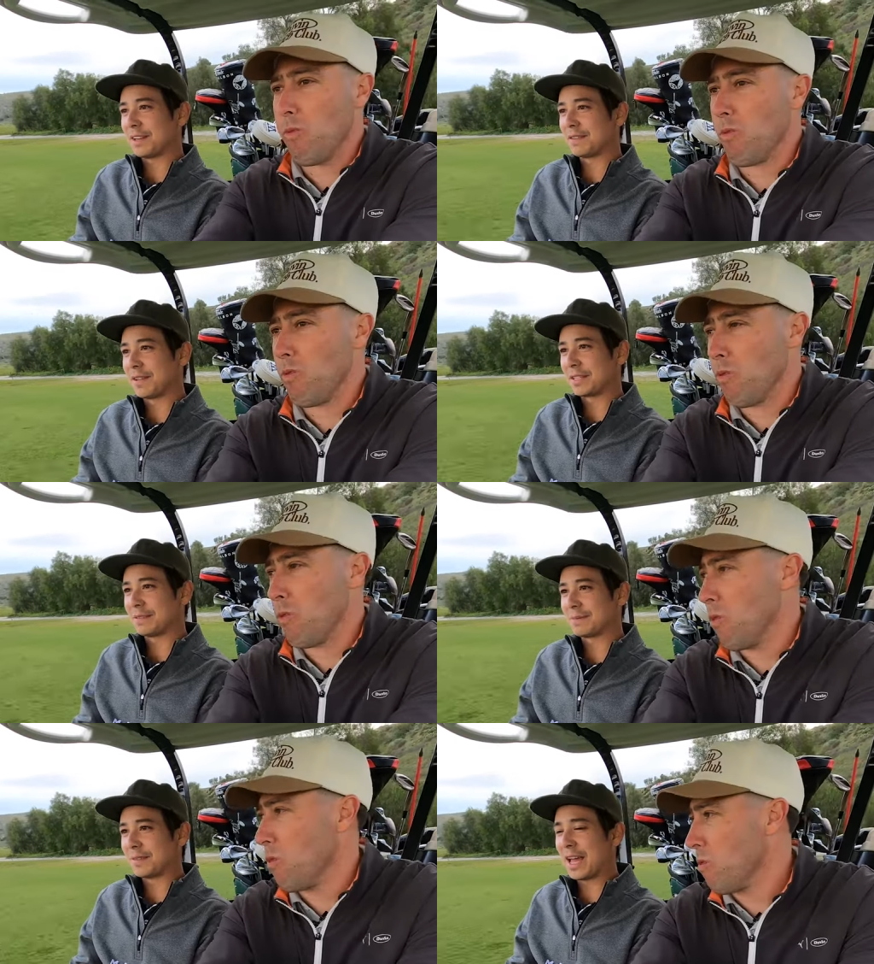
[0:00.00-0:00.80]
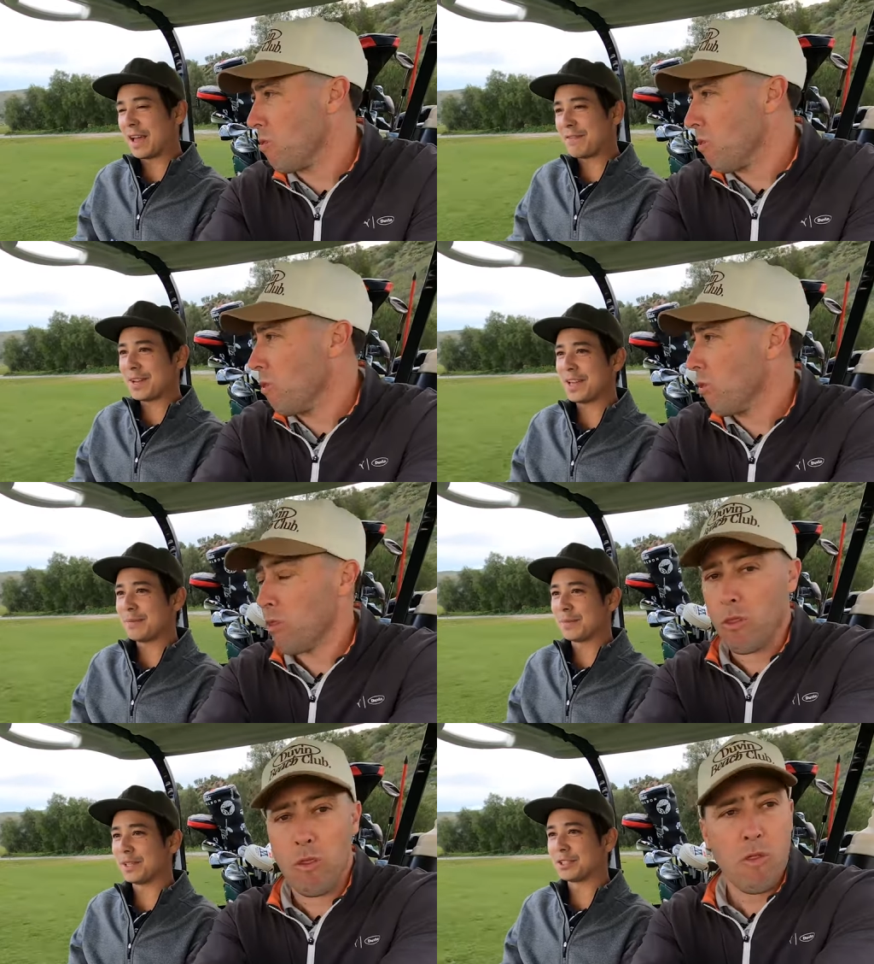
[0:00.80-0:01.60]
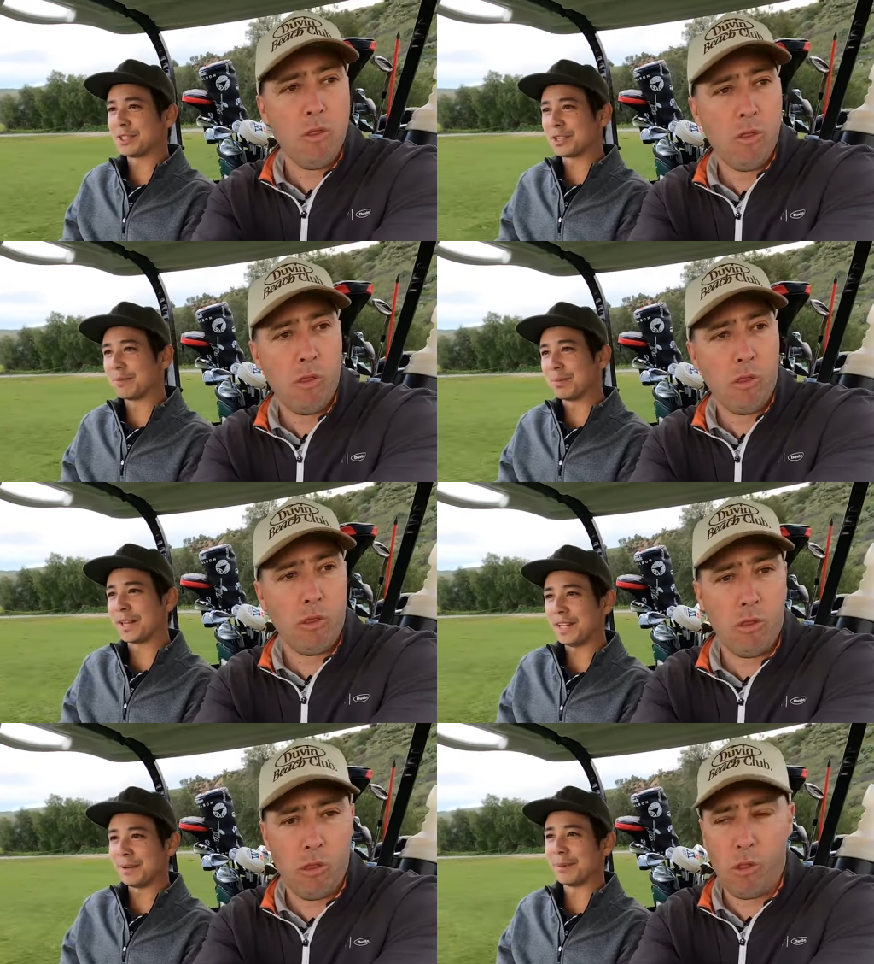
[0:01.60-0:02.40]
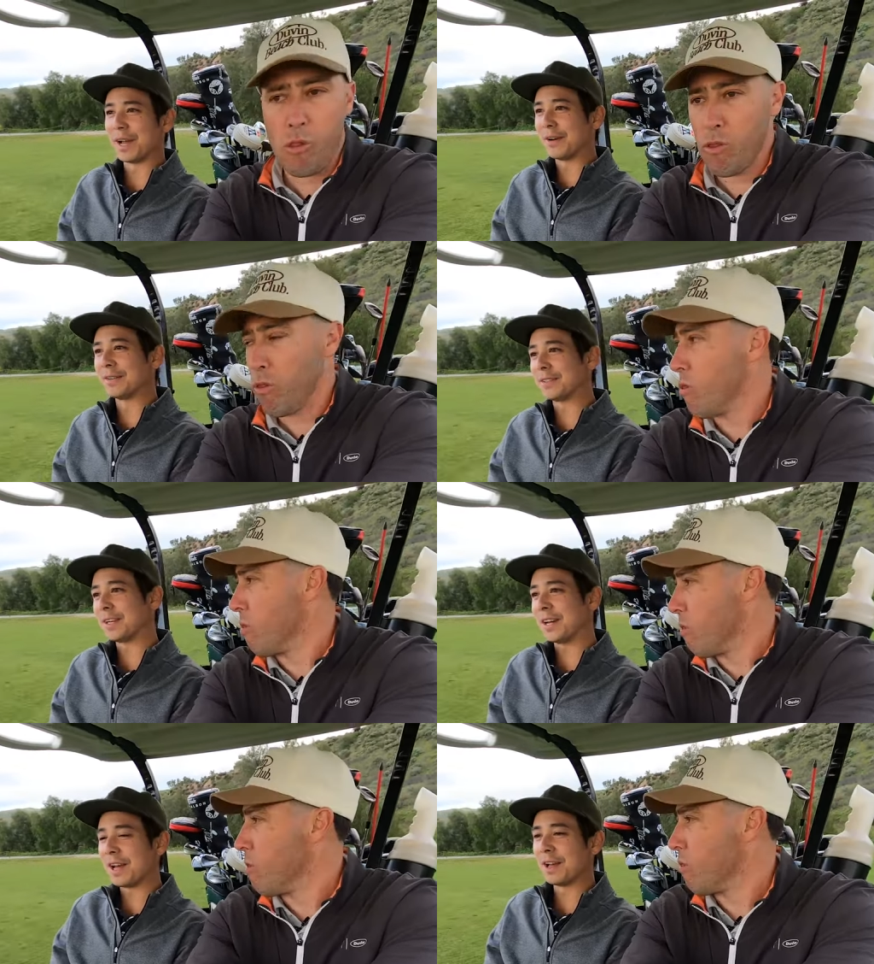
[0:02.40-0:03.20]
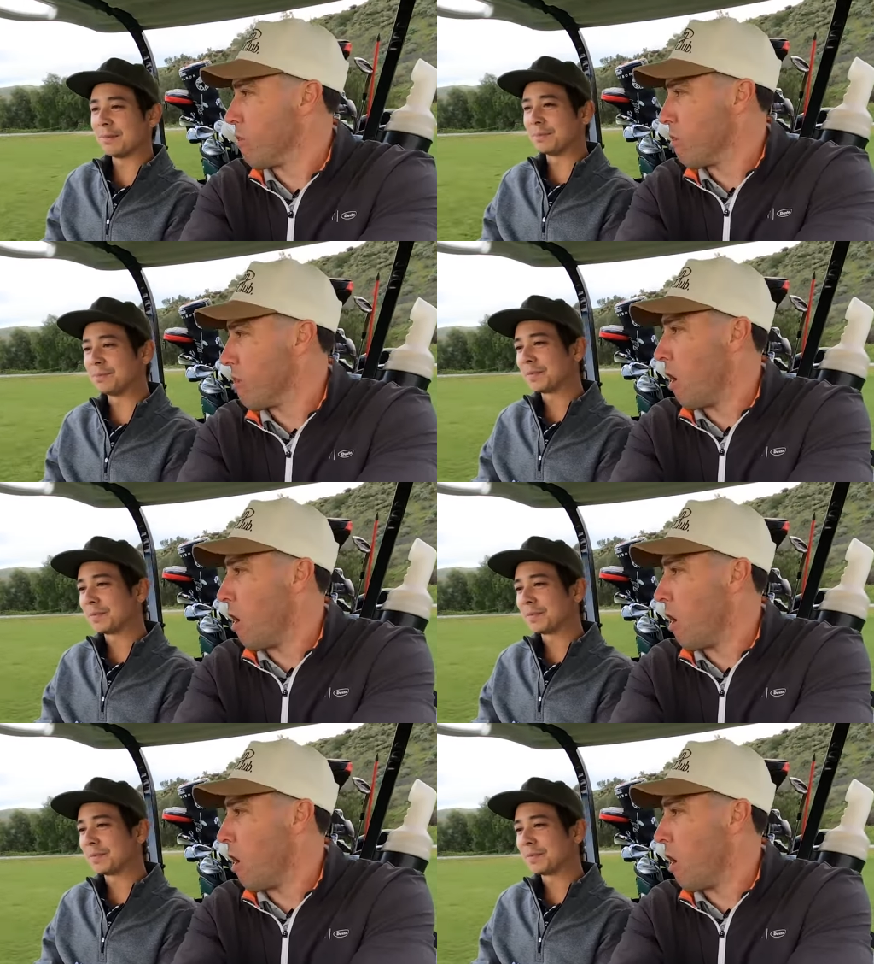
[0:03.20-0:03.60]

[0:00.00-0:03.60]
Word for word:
Speaker 1: I've like haven't had much to complain about. Um,